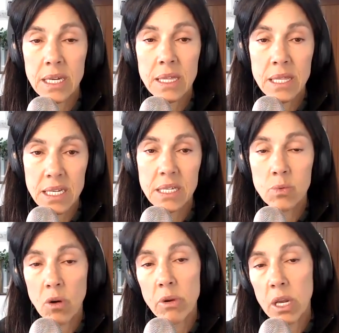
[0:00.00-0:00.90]
And this is
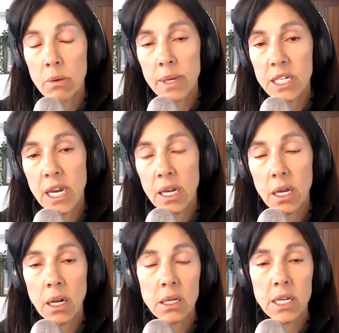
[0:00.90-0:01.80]
what we're going to be
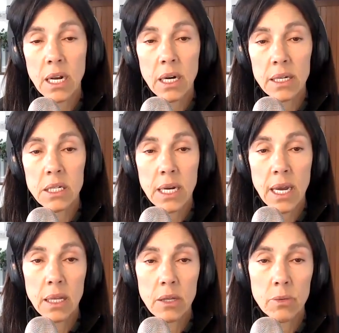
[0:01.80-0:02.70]
tackling
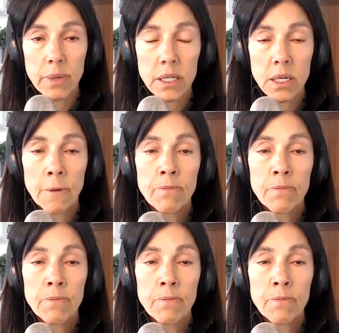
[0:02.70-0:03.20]
today a little bit.